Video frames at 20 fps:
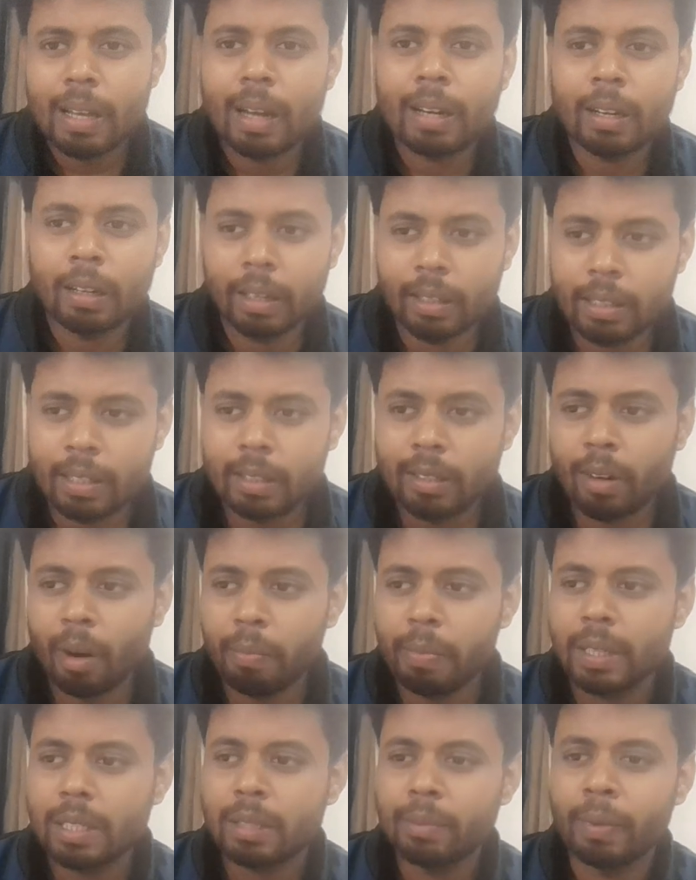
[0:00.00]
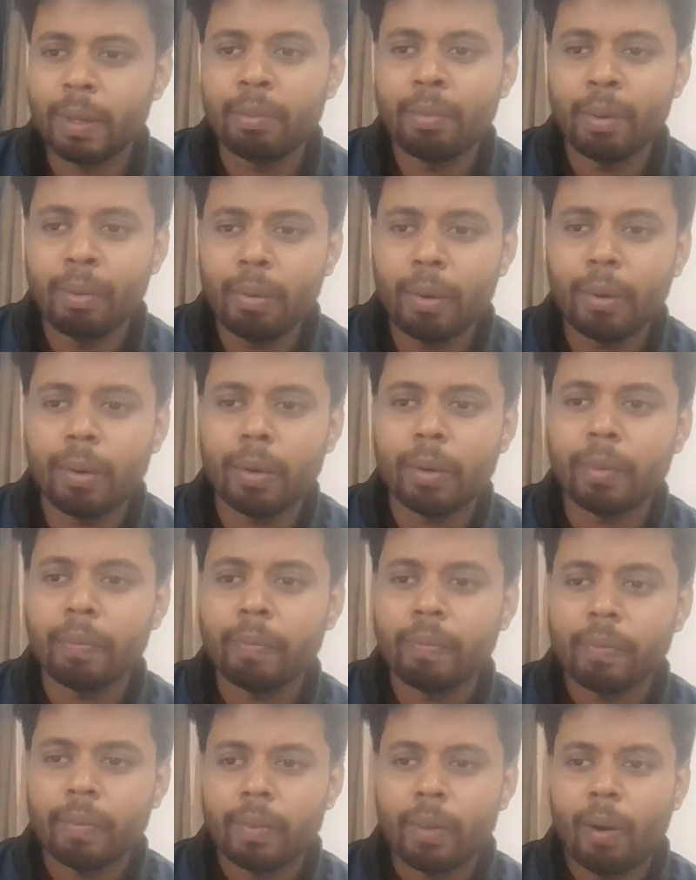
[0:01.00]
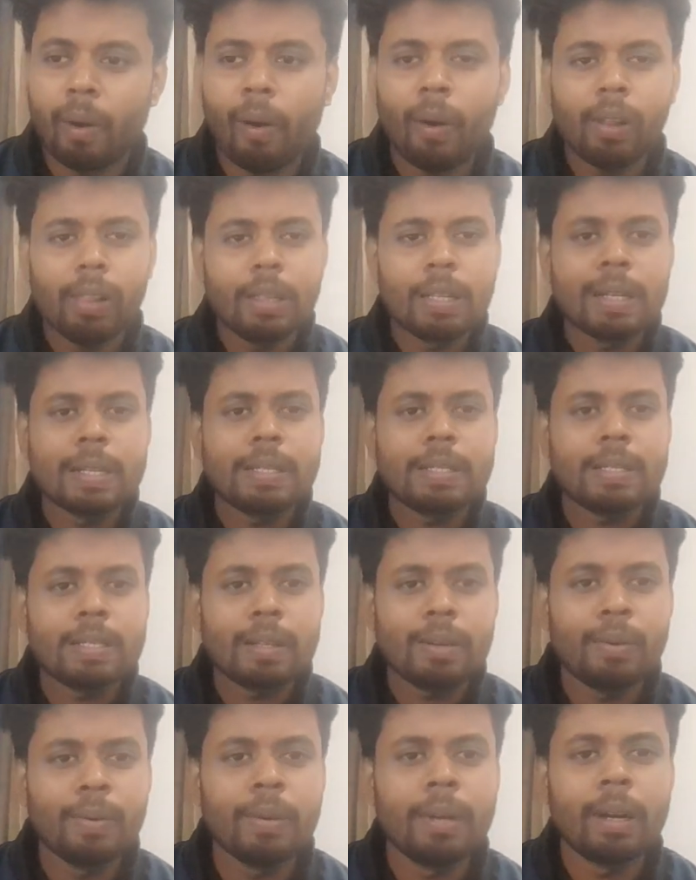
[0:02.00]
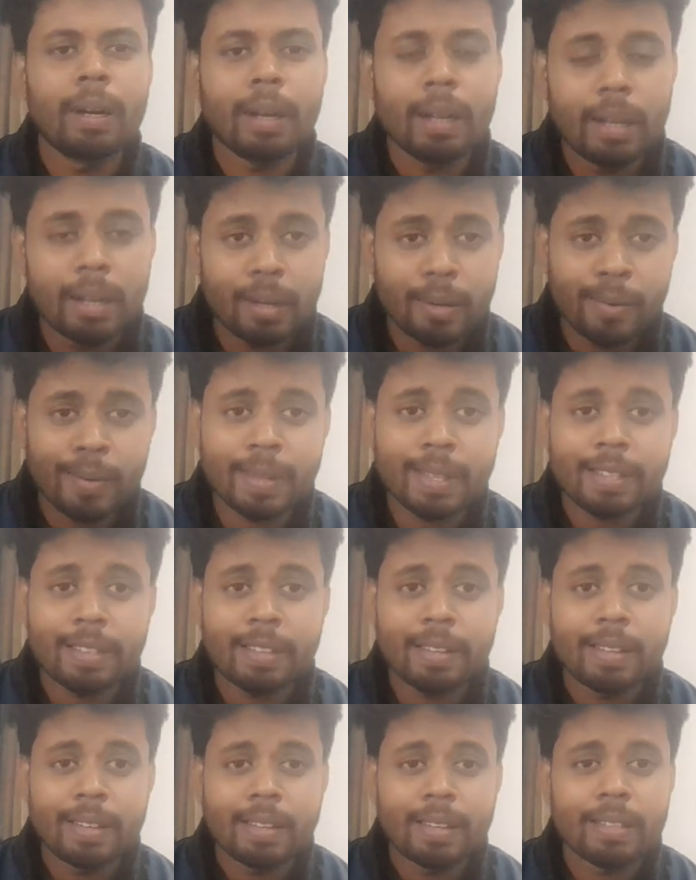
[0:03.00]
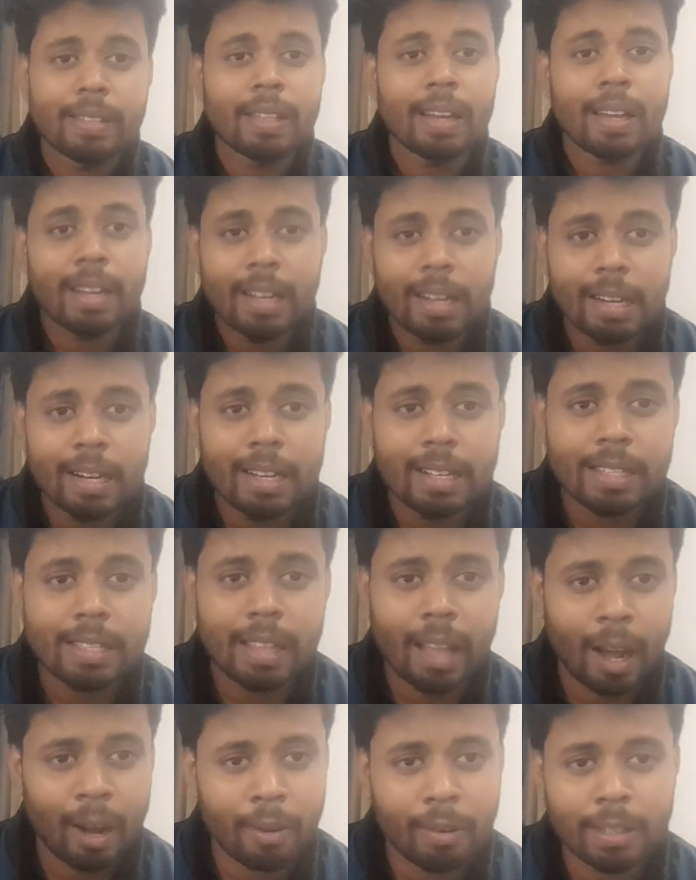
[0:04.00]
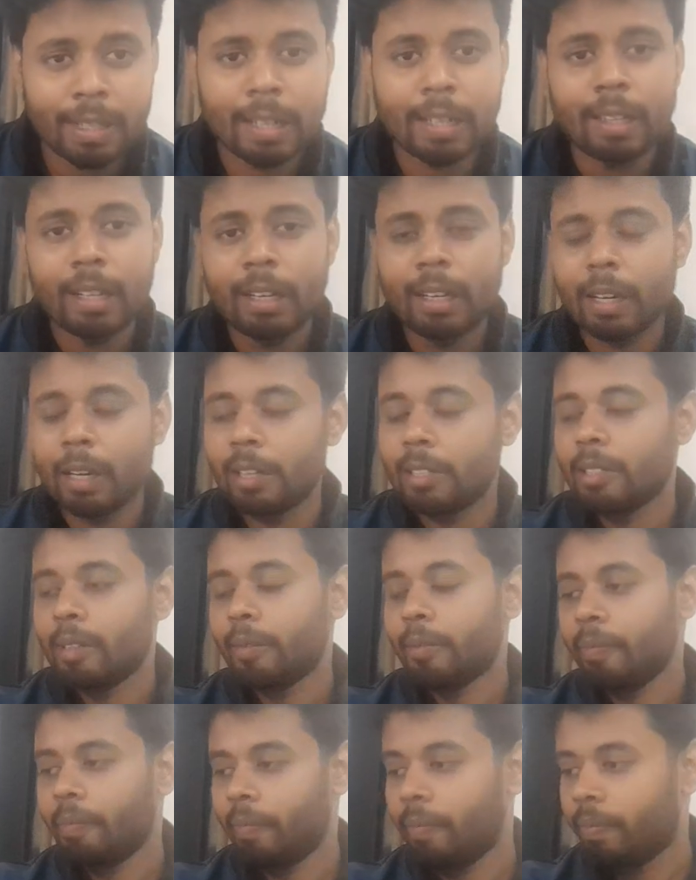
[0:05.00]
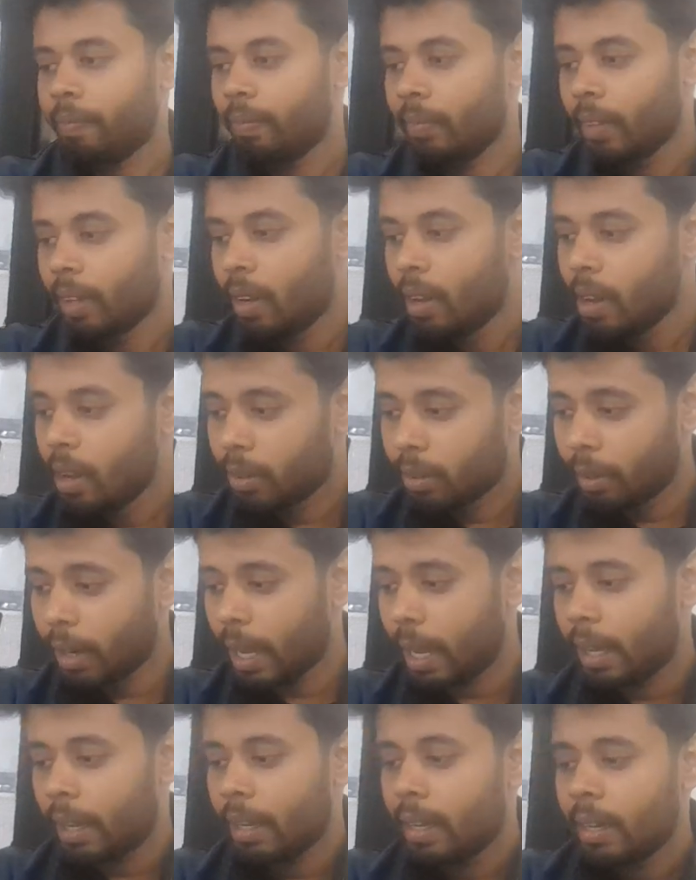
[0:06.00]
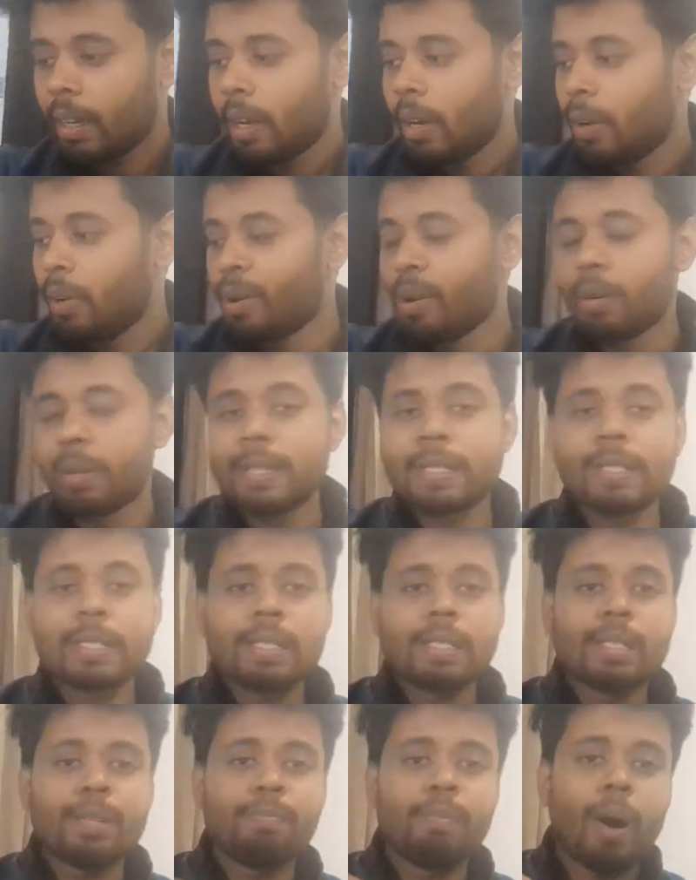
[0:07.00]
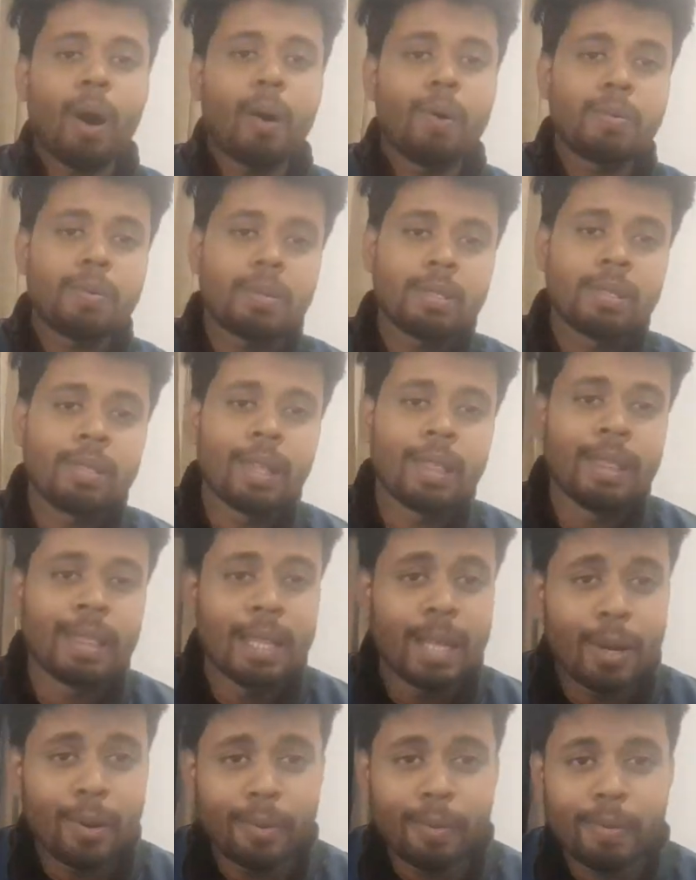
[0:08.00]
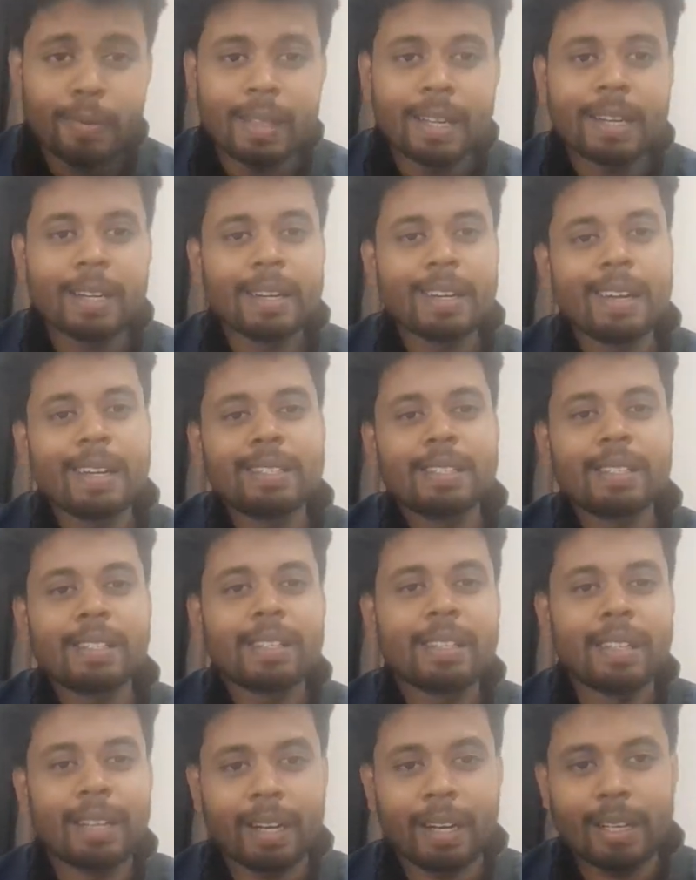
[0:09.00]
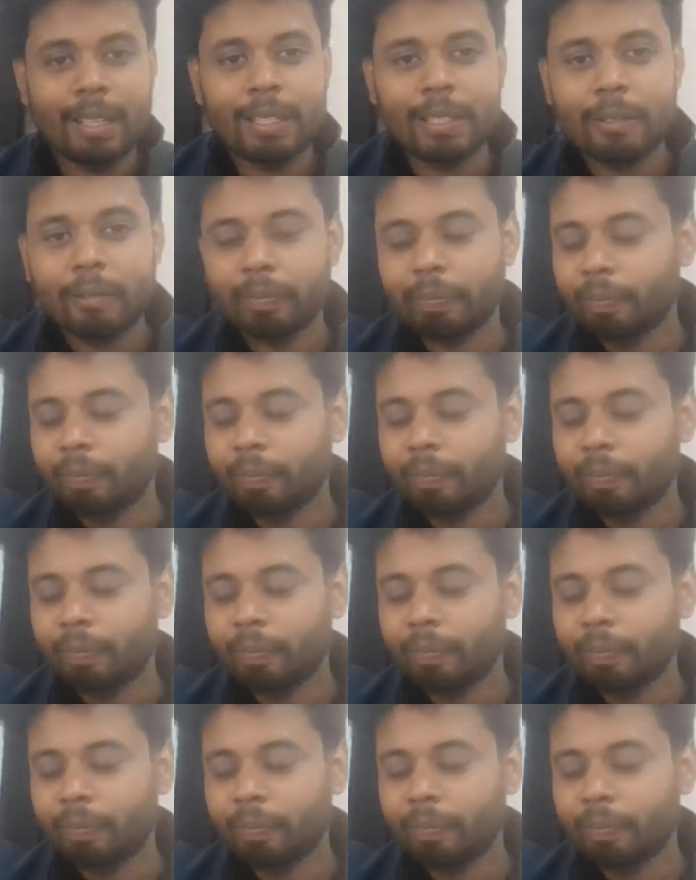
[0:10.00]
and other topics. But before all these, we are here with the English language and literature. Today, we will discuss about the new literature in English.